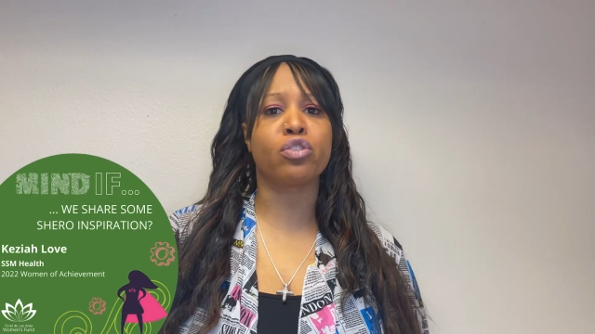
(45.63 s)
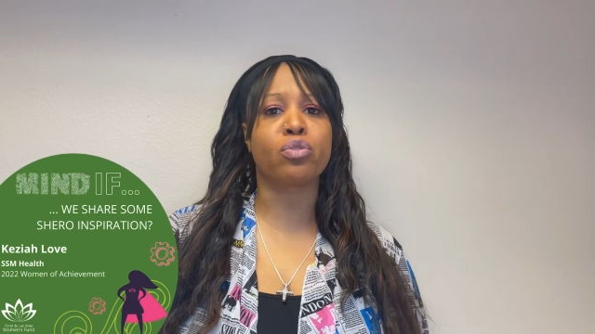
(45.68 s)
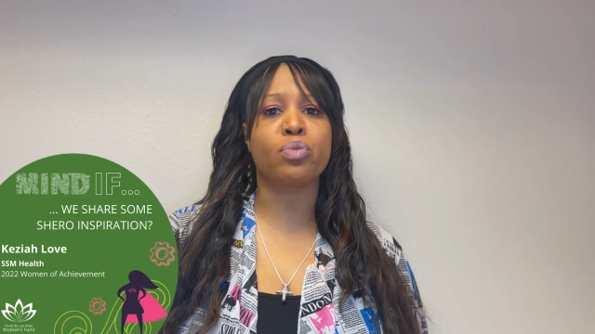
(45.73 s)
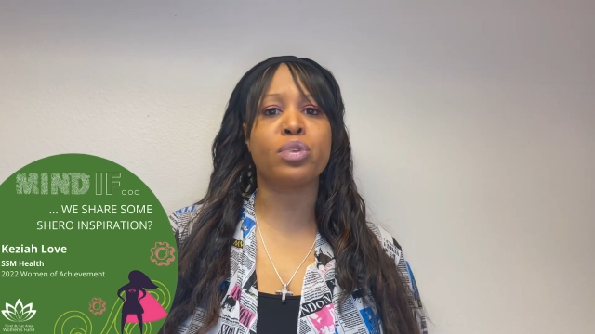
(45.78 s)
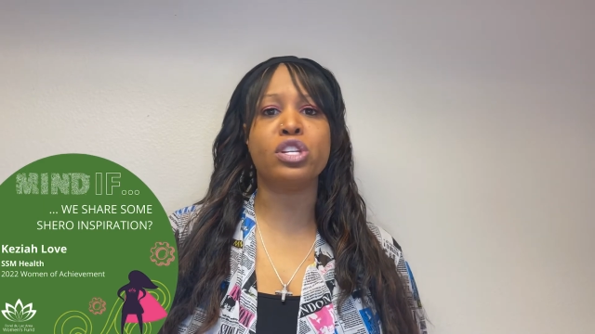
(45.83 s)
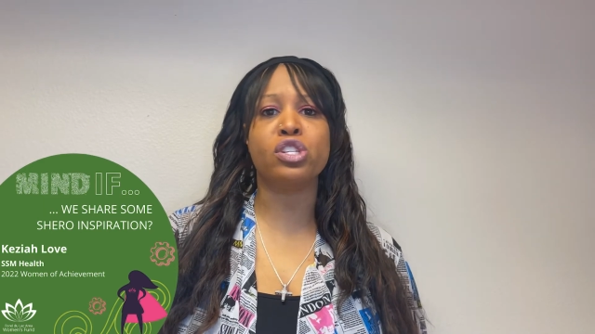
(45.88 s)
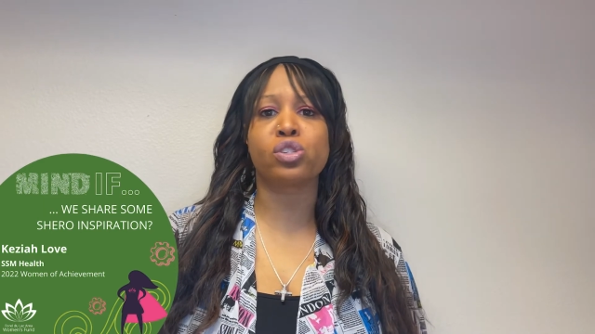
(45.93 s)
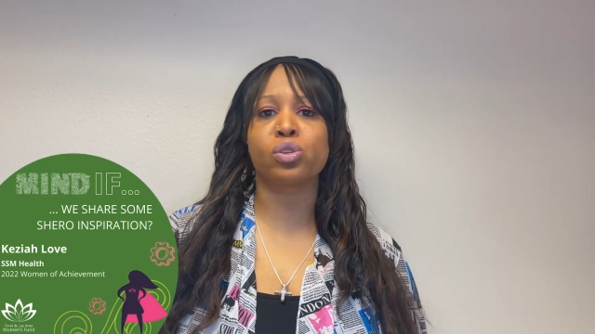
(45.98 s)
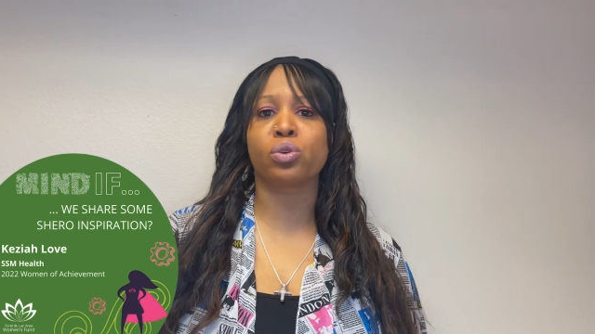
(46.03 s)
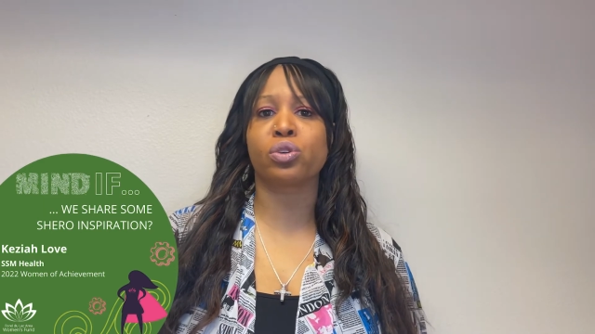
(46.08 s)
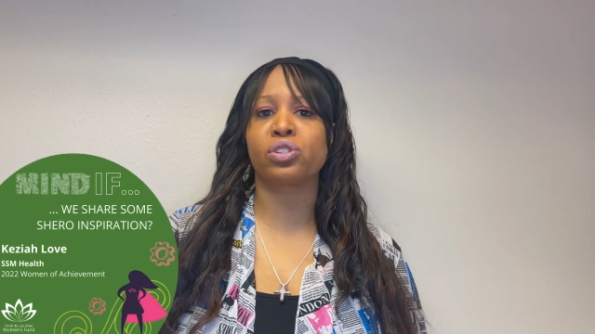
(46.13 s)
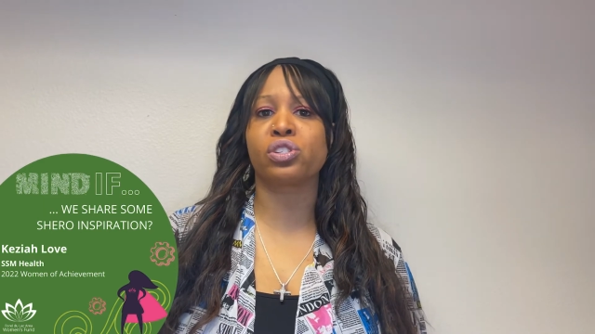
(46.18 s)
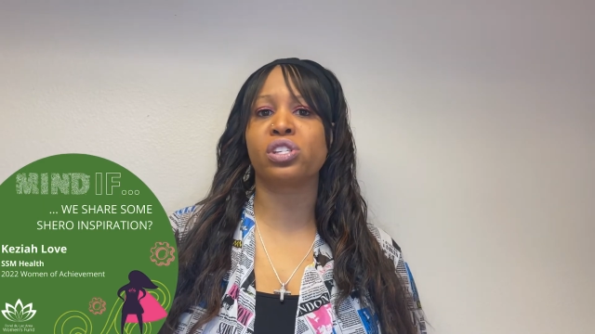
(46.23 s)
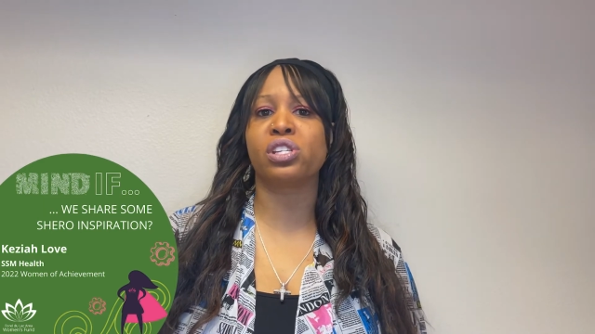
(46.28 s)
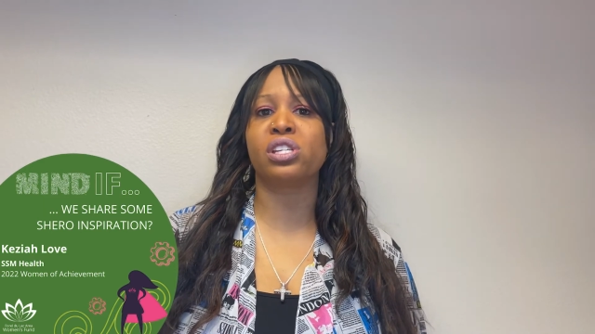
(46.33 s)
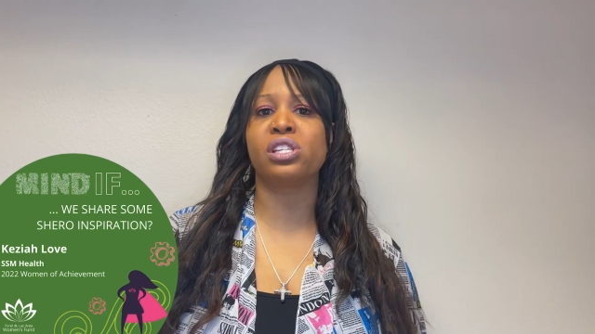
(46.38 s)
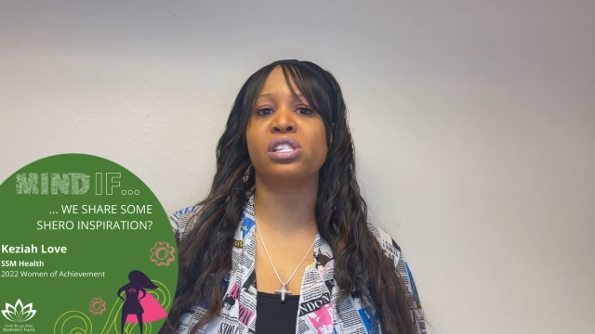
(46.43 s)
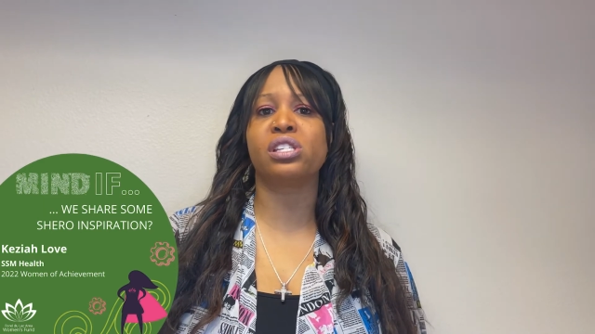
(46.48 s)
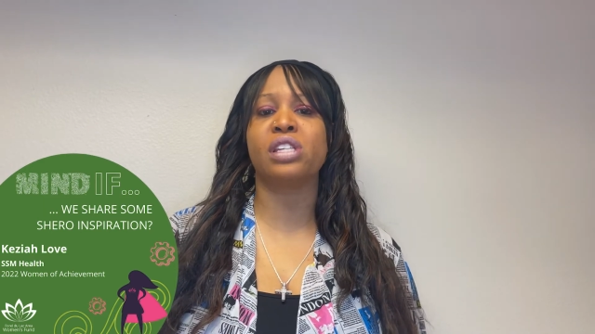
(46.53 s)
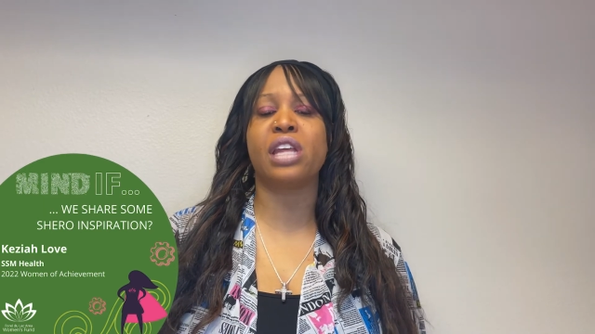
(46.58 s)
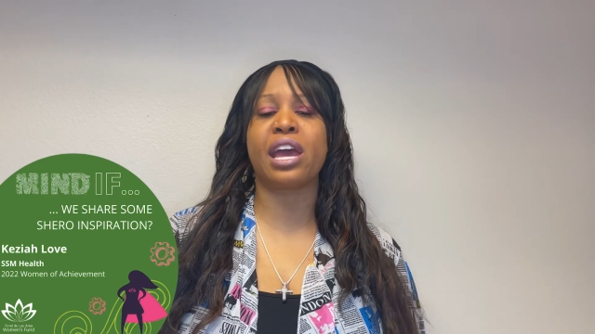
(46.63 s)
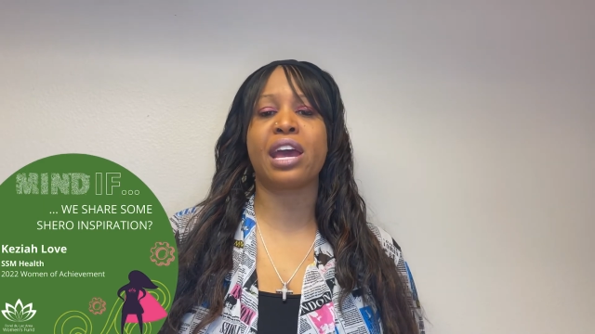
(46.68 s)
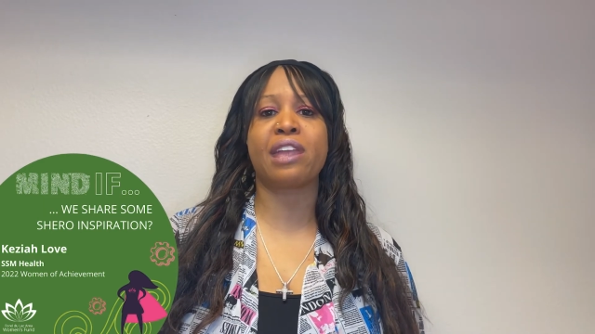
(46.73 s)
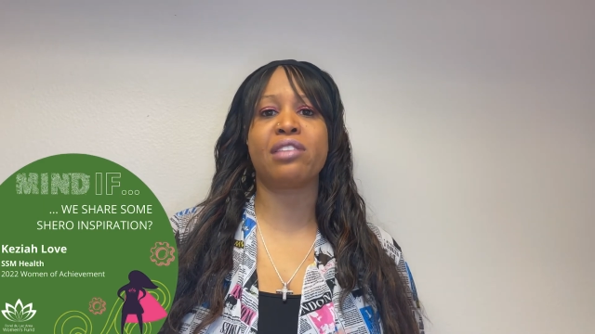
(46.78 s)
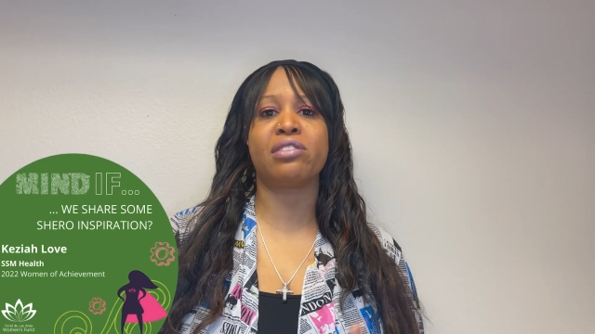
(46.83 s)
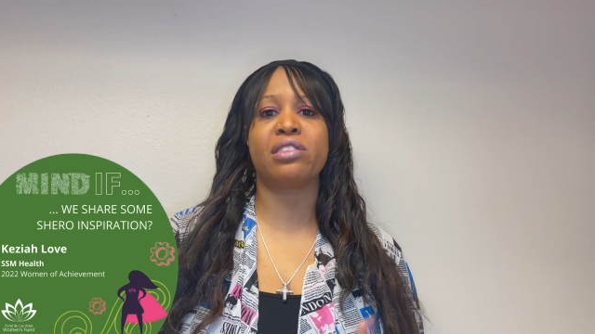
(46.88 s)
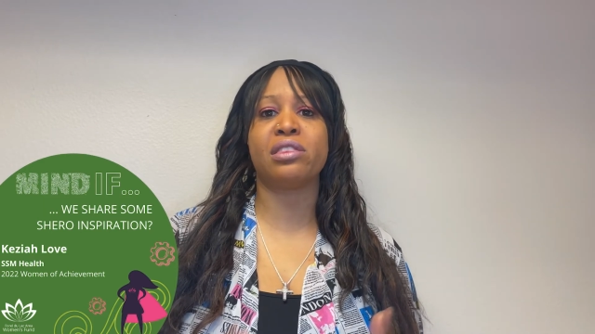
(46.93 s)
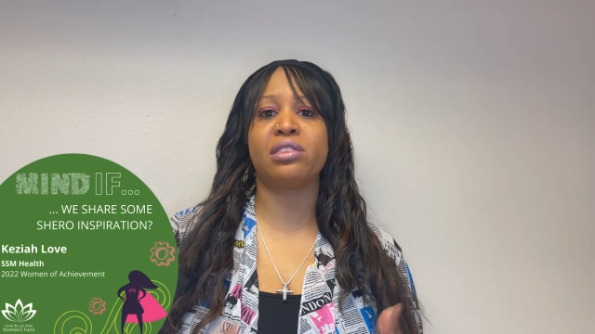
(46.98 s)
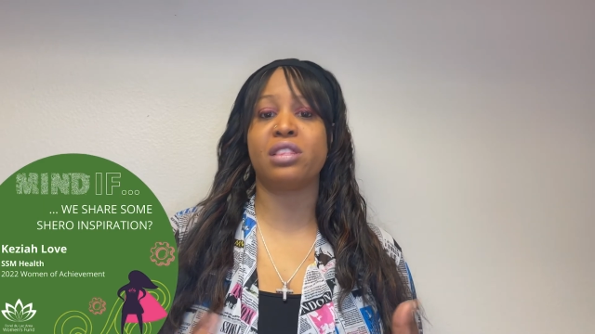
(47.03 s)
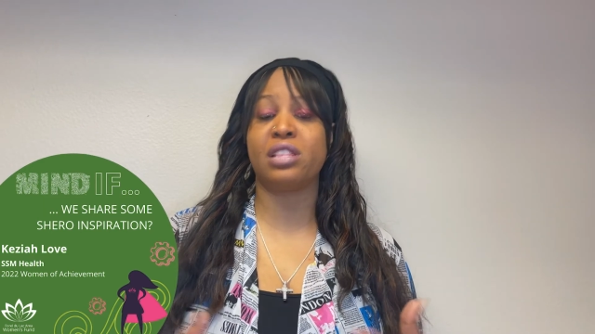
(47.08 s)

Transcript: resources that